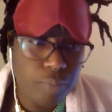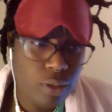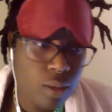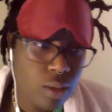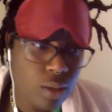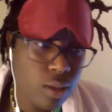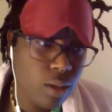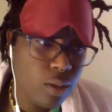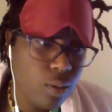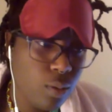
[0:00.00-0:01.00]
I'll let
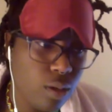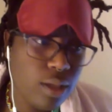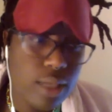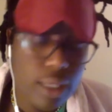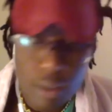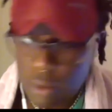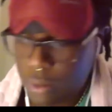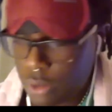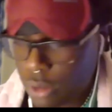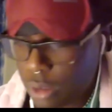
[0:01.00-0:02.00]
Nika start, because
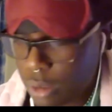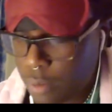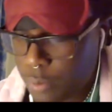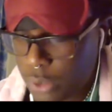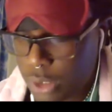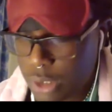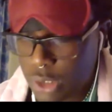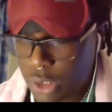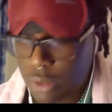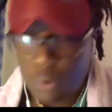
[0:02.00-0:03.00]
she's the one with an
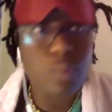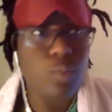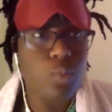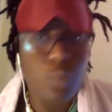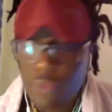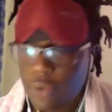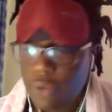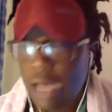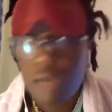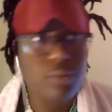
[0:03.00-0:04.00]
actual
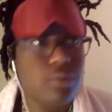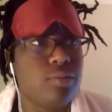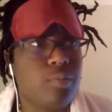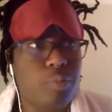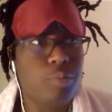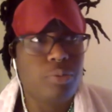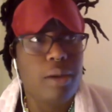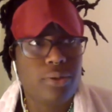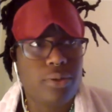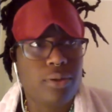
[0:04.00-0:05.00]
proper
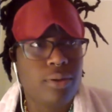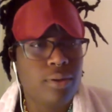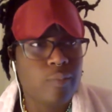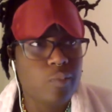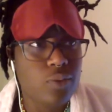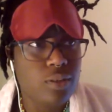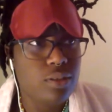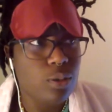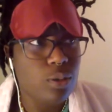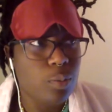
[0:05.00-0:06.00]
solo project that
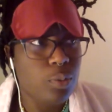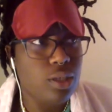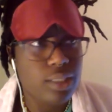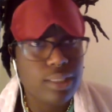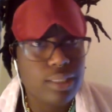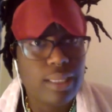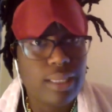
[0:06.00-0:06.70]
has already been released.